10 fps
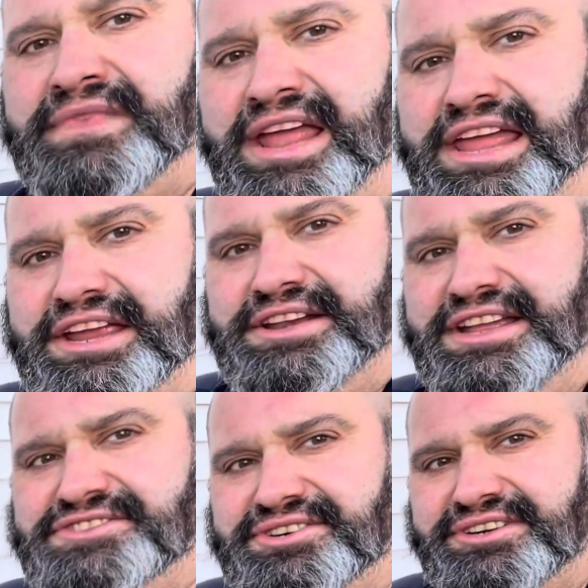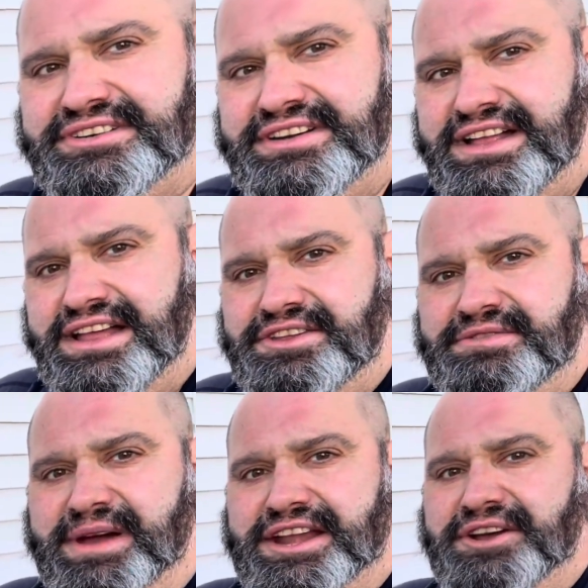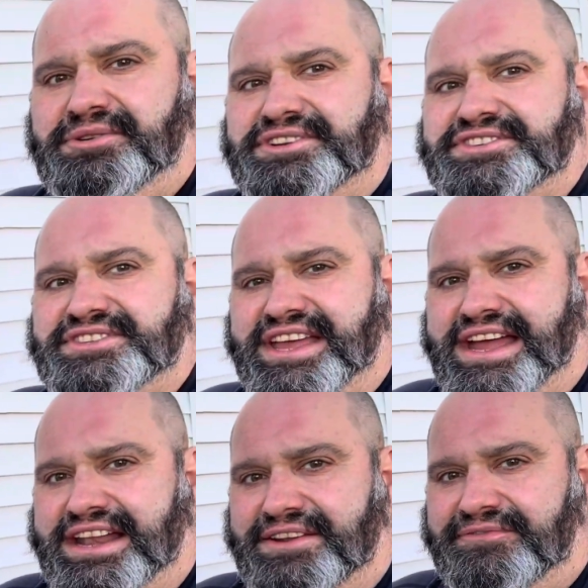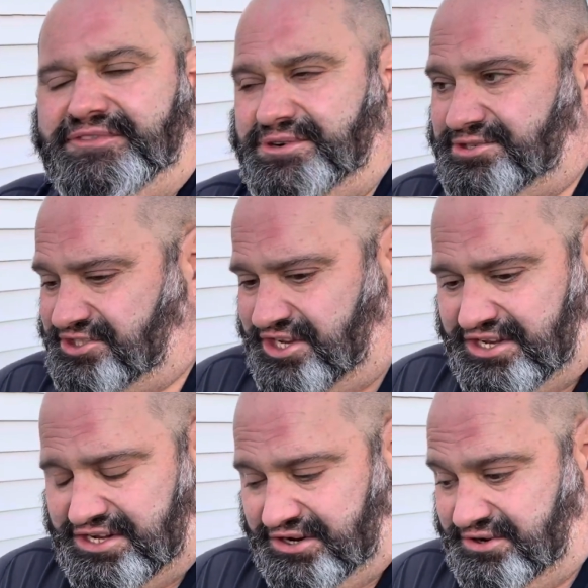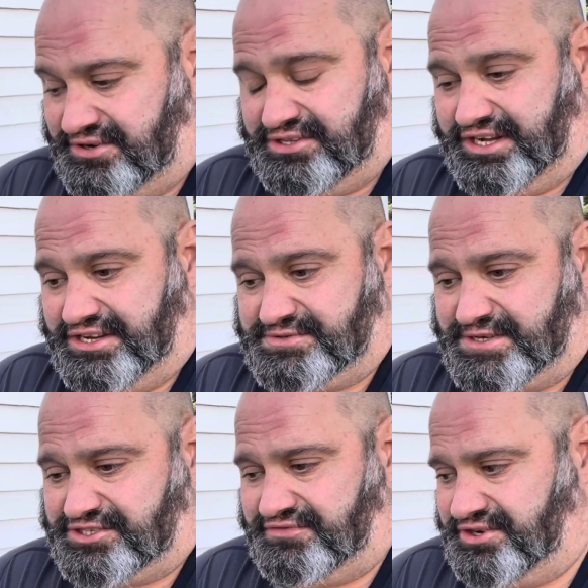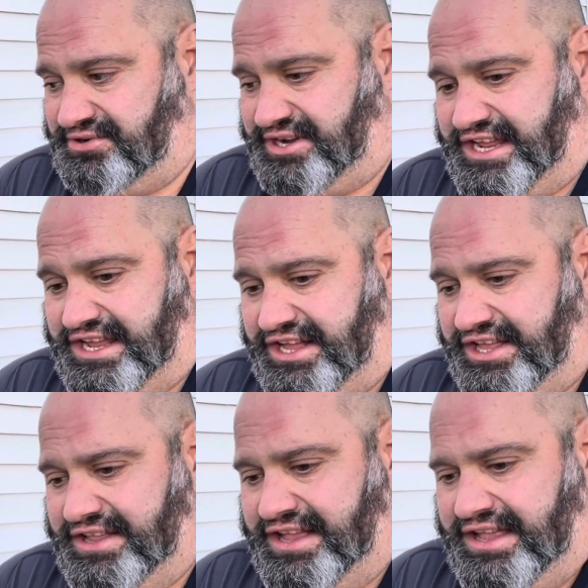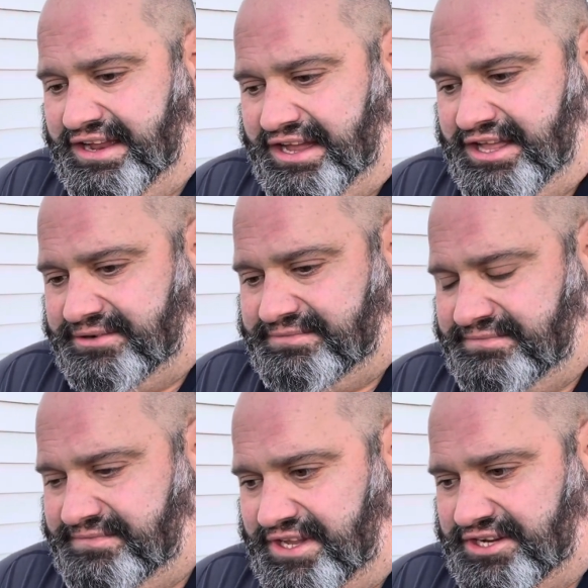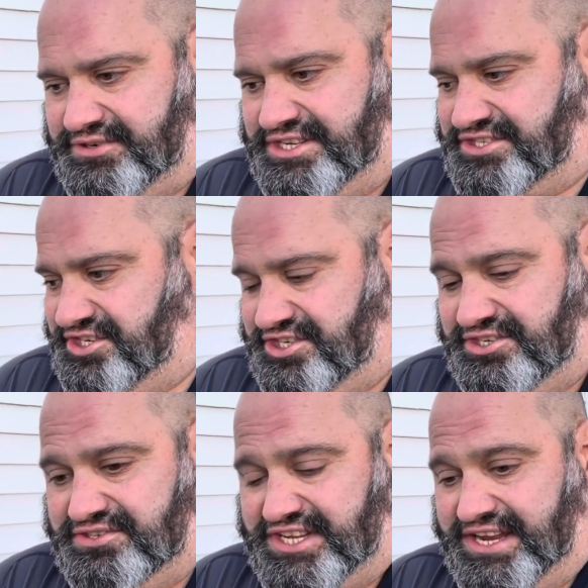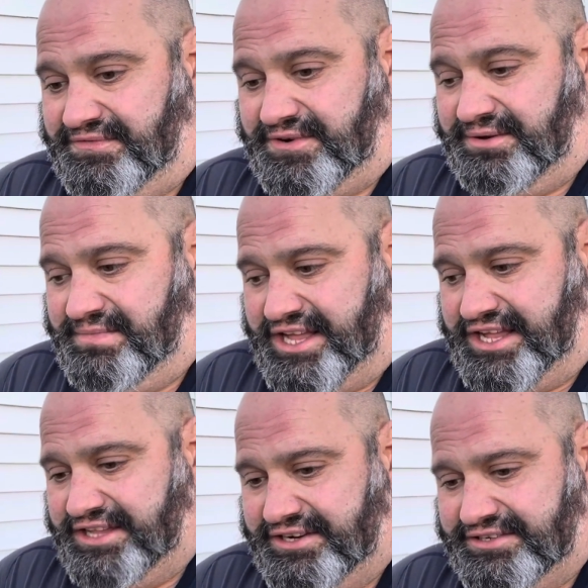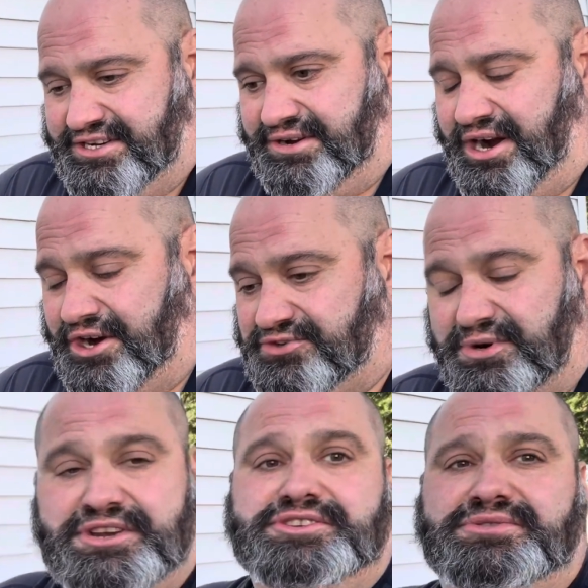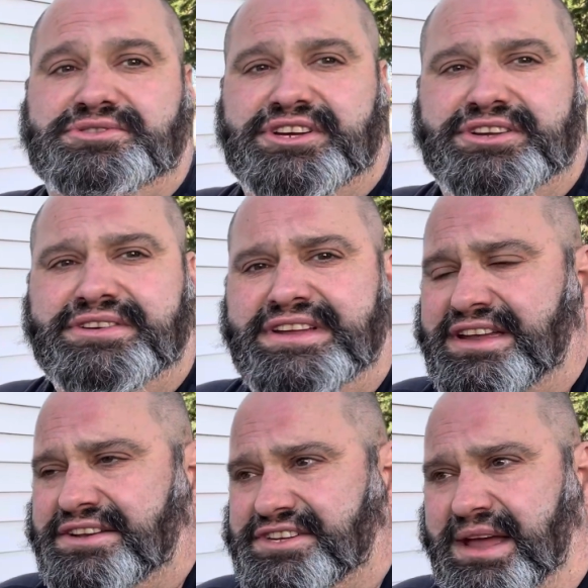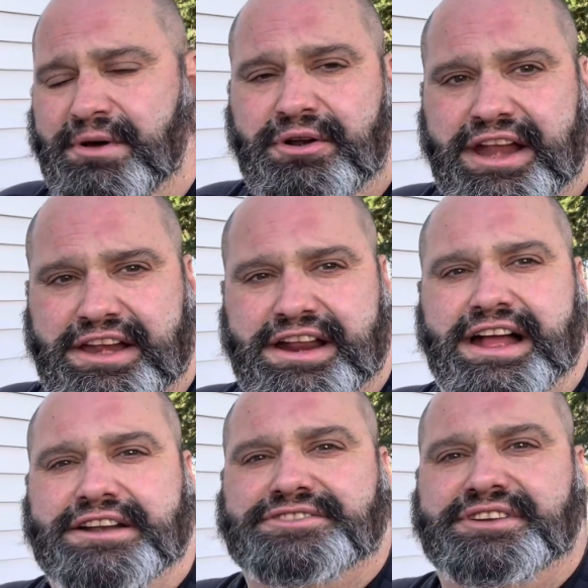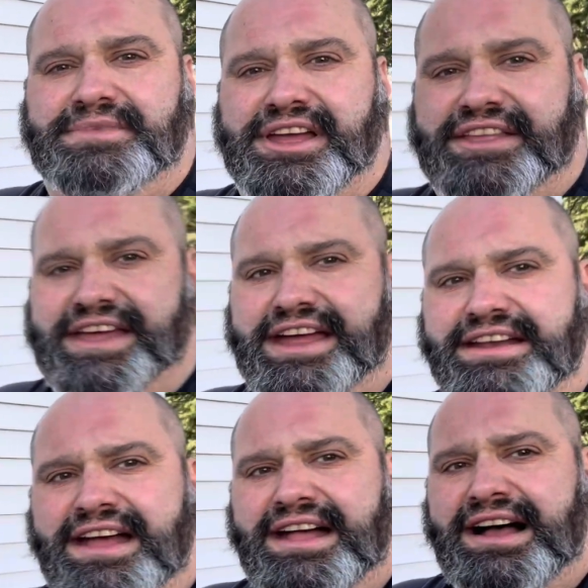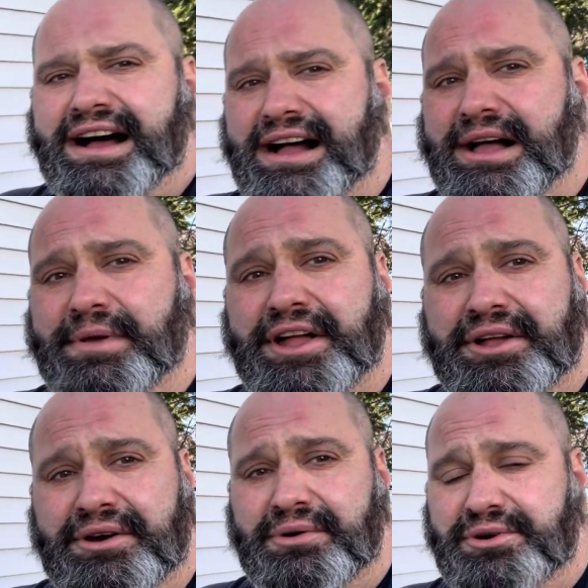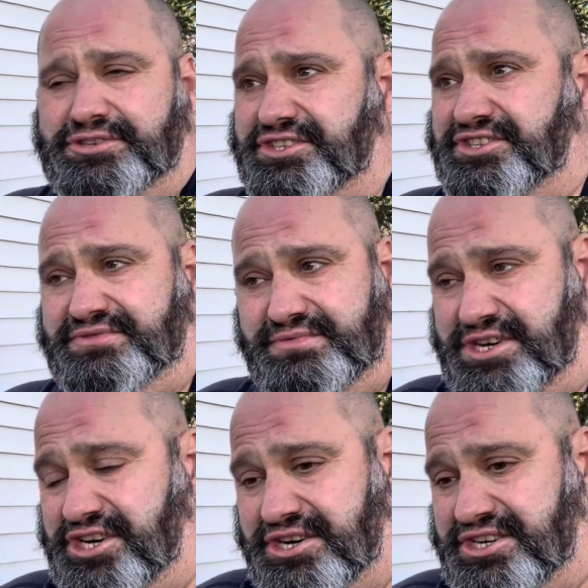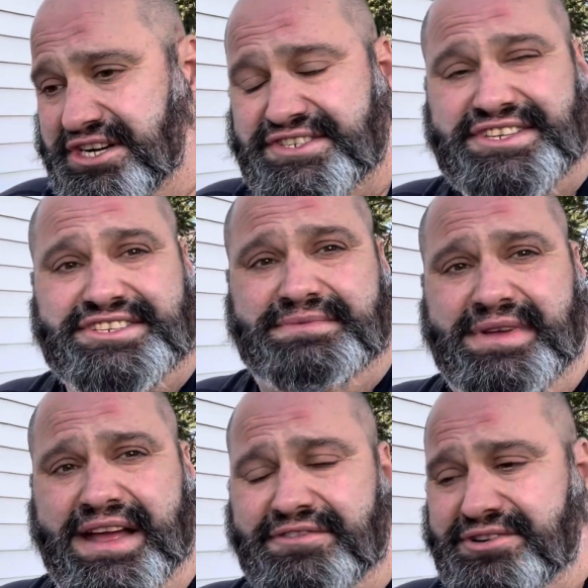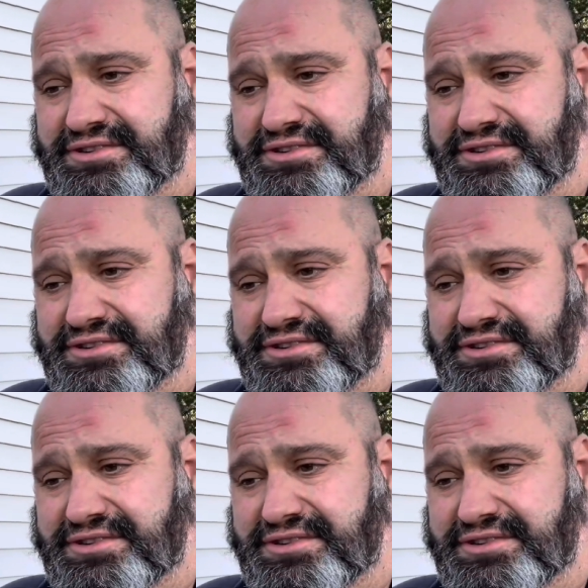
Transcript: a condenser, you might notice that at first, especially if you're doing a transition, say from R22 to MO99 or something like that, or just recharging a system after